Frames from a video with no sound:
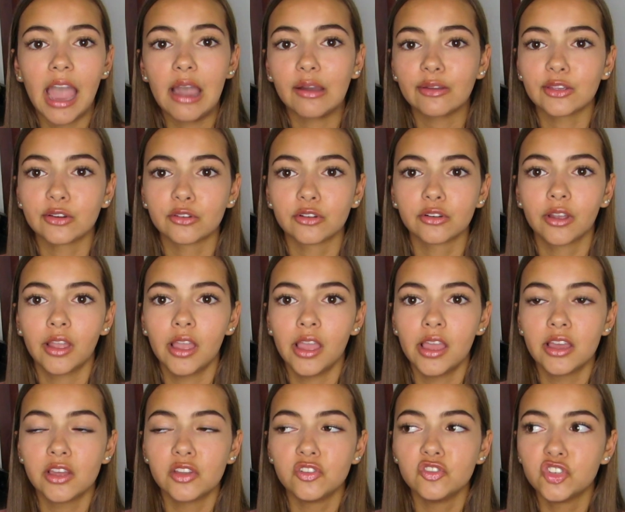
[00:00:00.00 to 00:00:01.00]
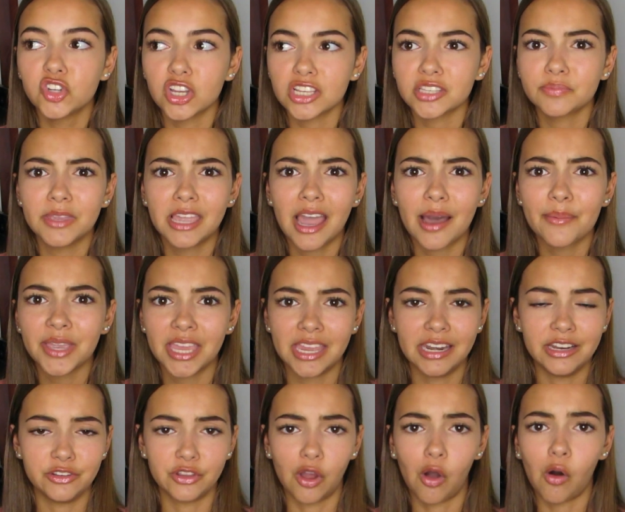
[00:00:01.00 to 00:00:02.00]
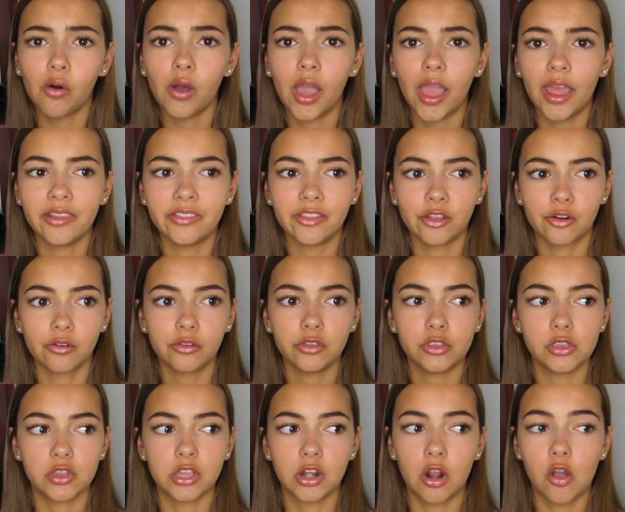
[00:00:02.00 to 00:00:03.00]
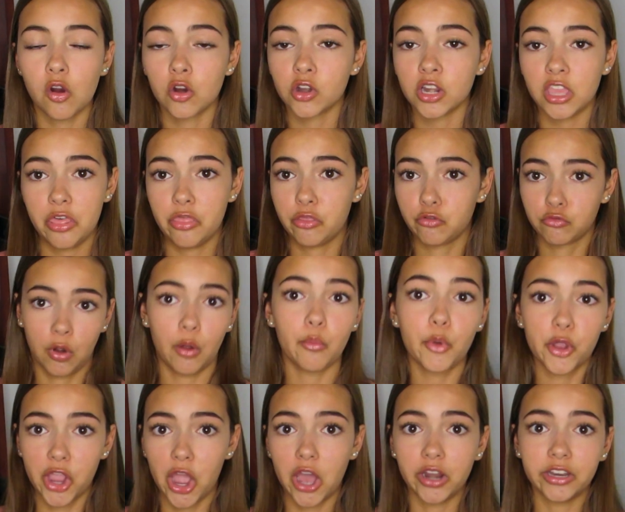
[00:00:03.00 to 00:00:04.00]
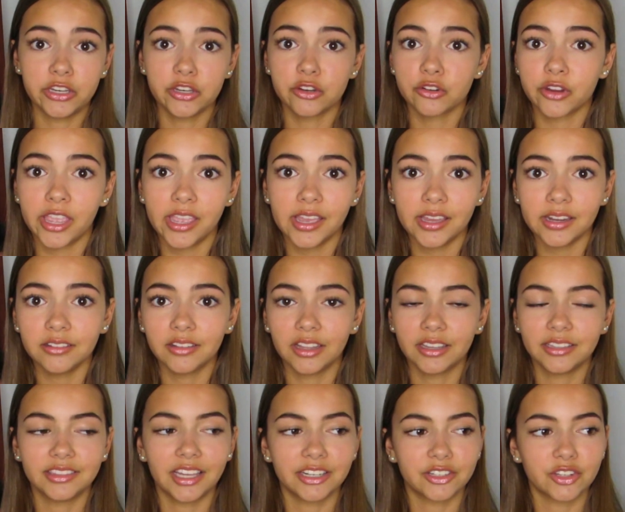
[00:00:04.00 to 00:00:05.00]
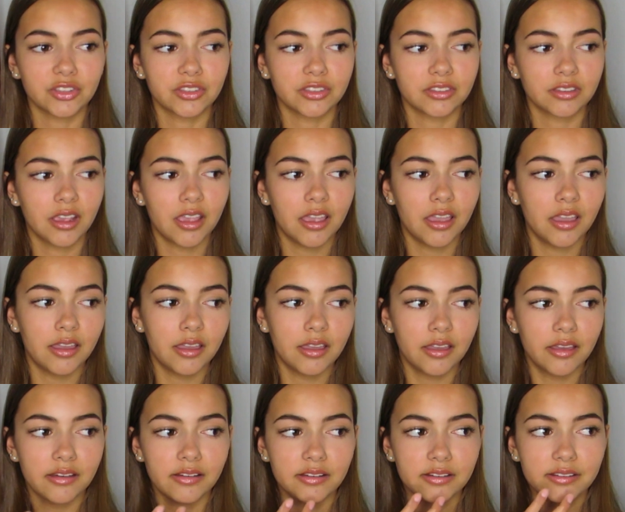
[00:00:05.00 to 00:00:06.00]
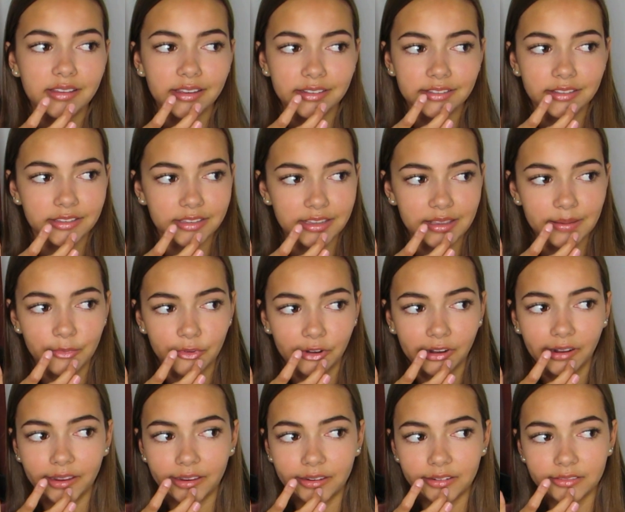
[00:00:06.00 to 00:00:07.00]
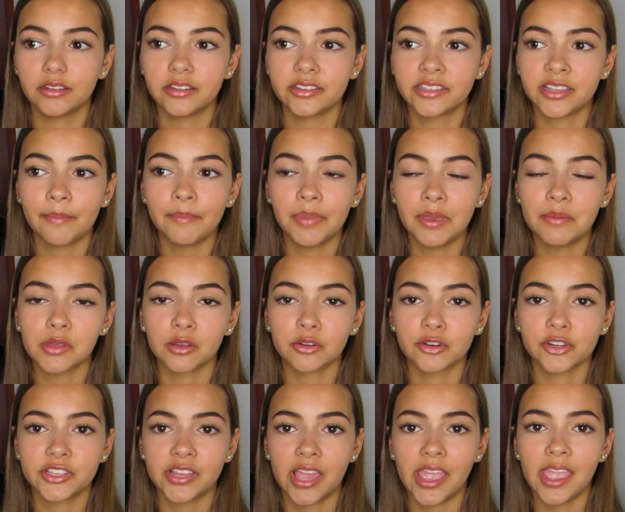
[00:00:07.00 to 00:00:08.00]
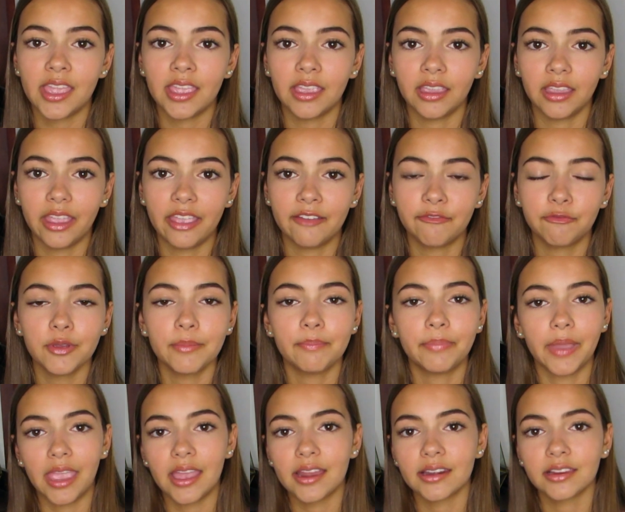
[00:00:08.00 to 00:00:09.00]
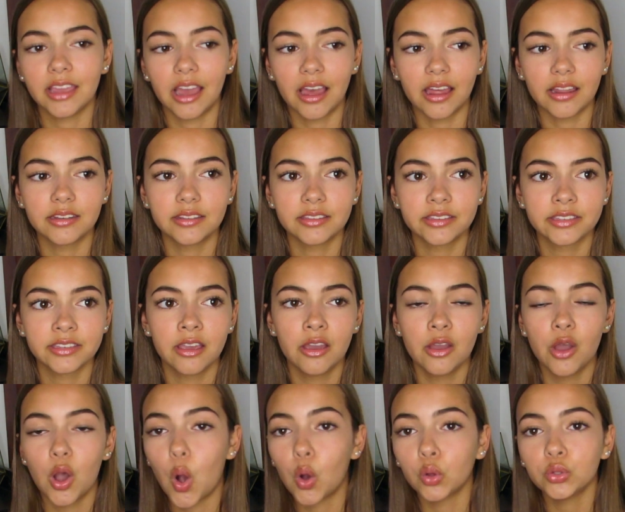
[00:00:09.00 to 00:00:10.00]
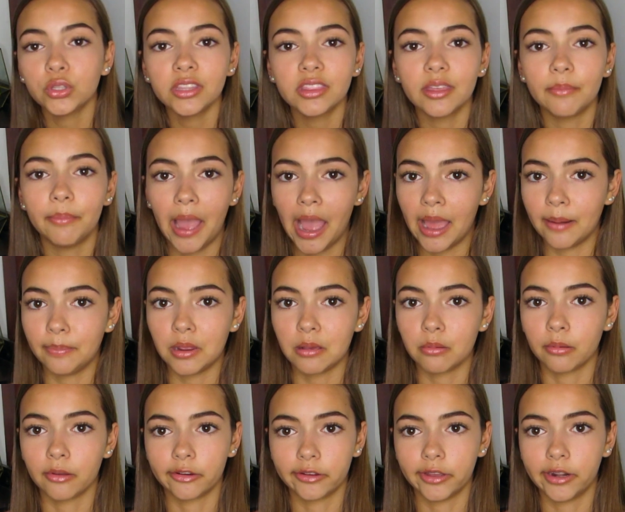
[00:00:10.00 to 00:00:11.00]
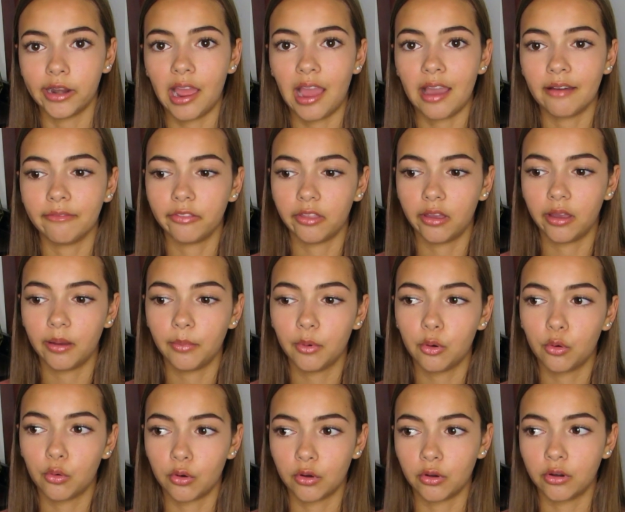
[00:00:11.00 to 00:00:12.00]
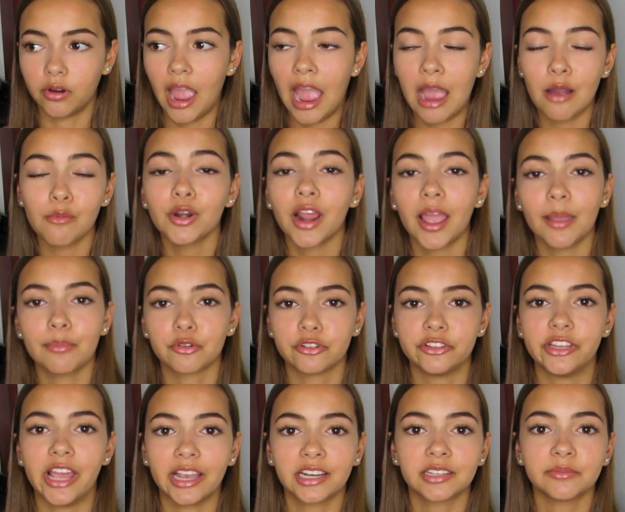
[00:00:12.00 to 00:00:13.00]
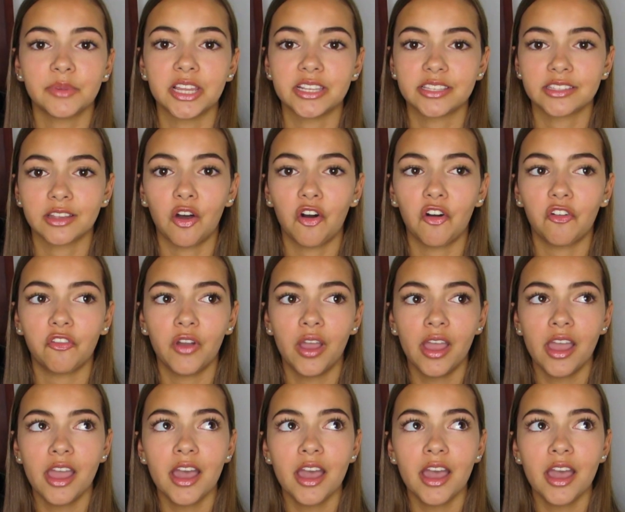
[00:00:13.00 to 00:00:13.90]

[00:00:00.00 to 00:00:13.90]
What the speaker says: out, you're just becoming an adult, and there you can already throw a gun in your hand. Like, that just doesn't seem right. Some people are saying if we ban guns, only the bad people are gonna have them, or how would I protect myself?